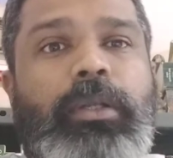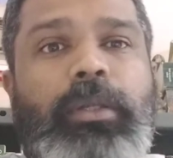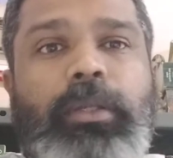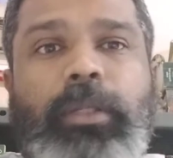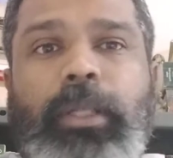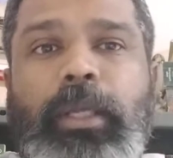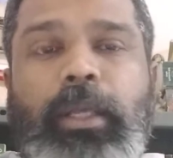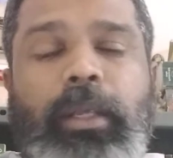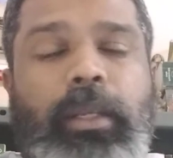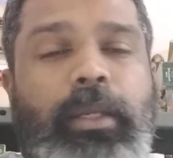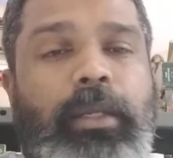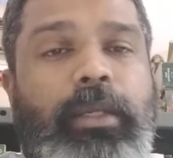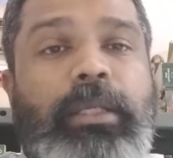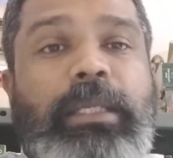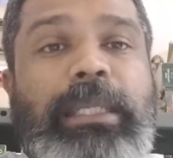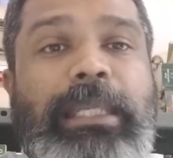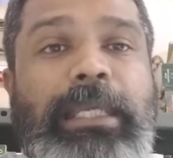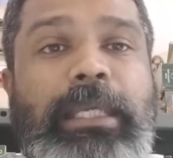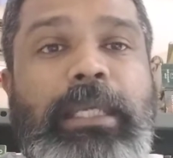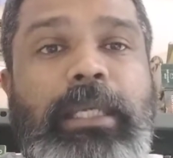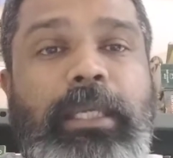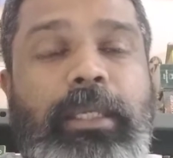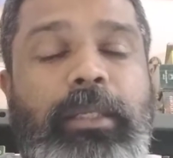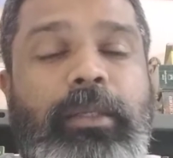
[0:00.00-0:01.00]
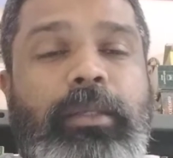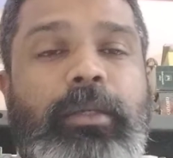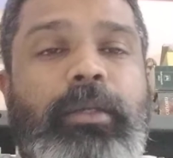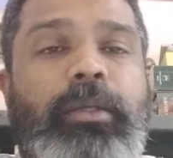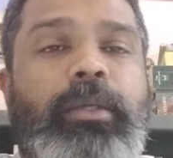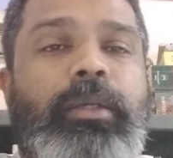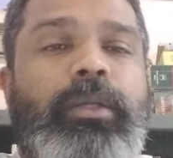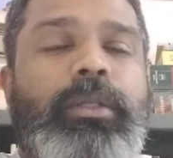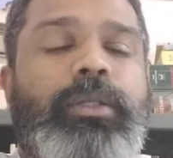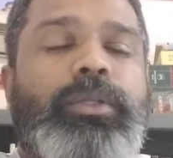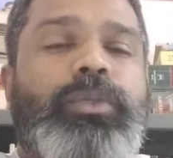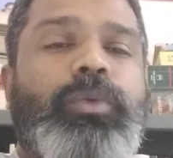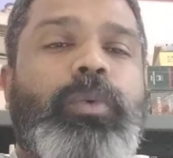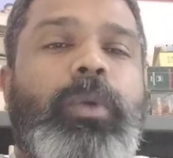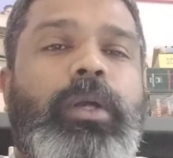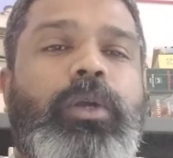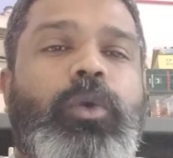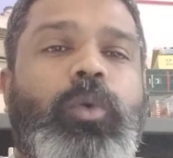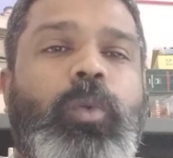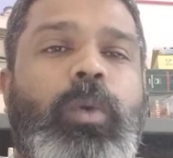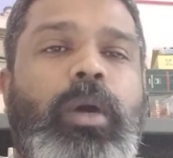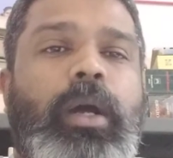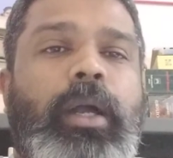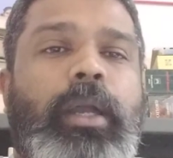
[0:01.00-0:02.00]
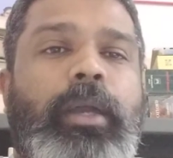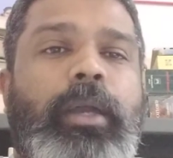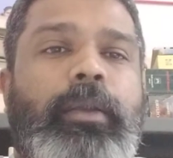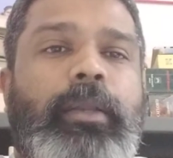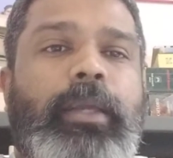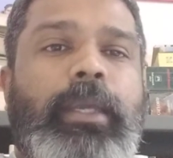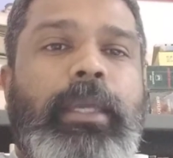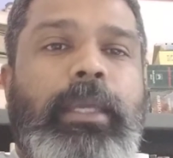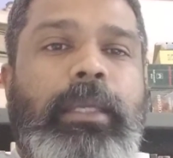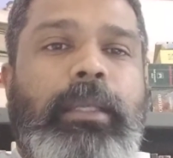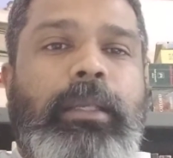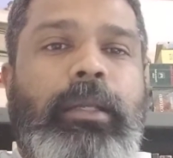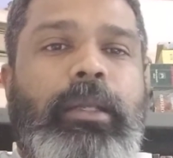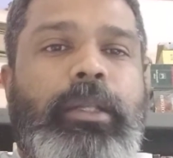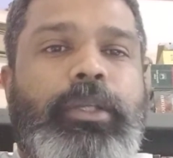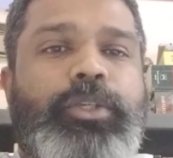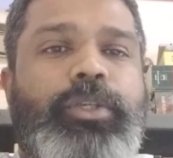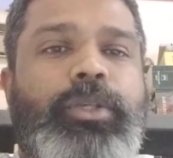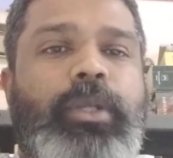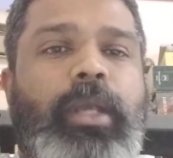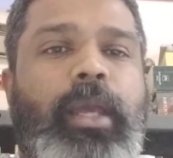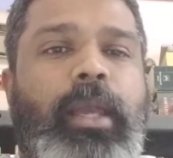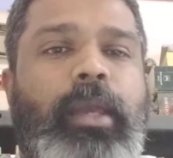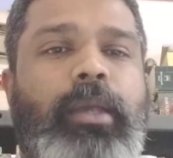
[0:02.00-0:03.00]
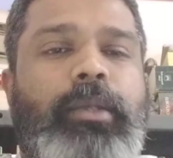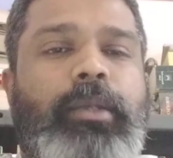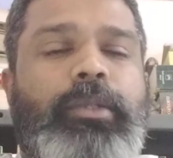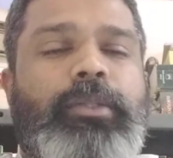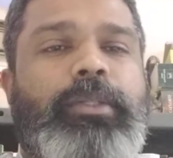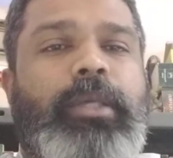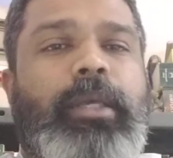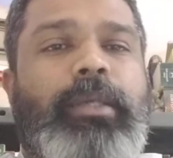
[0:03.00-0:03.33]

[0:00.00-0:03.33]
They need to acquire English as